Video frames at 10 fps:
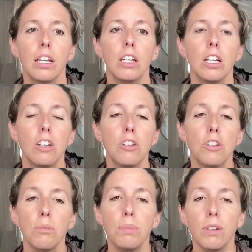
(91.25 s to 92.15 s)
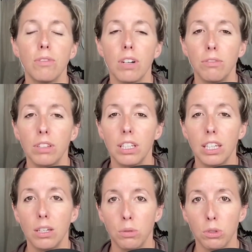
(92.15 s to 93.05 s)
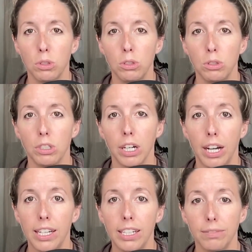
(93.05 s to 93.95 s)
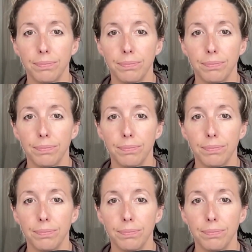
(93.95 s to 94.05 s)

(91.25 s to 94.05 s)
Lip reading: it should be roughly equal to your height.